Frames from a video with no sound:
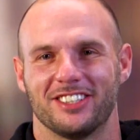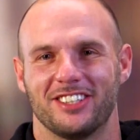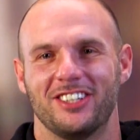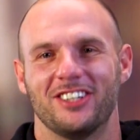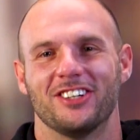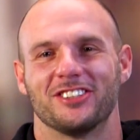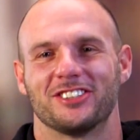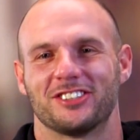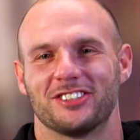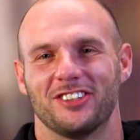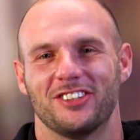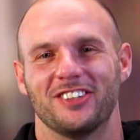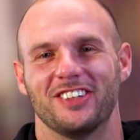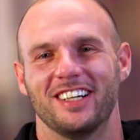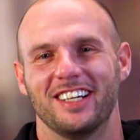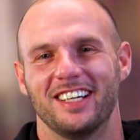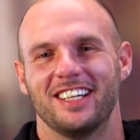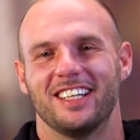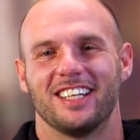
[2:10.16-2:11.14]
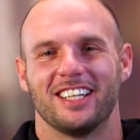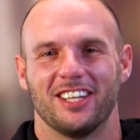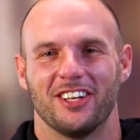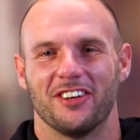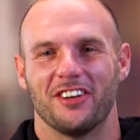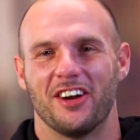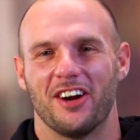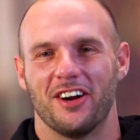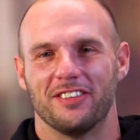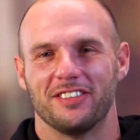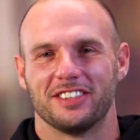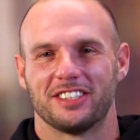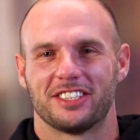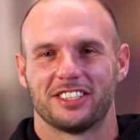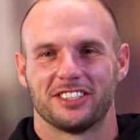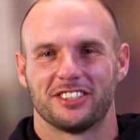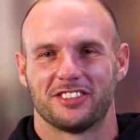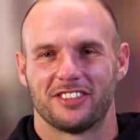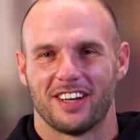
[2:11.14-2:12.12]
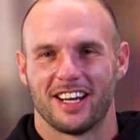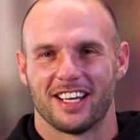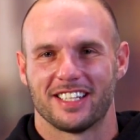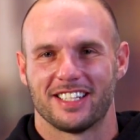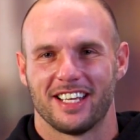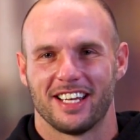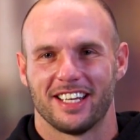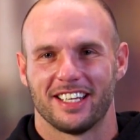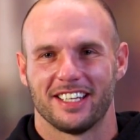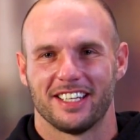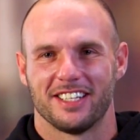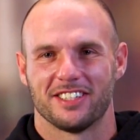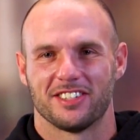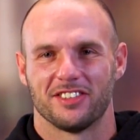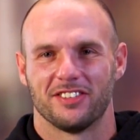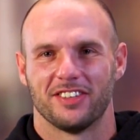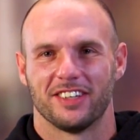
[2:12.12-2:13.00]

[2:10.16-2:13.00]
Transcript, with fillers: you know, so a little nervous, just trying to take it easy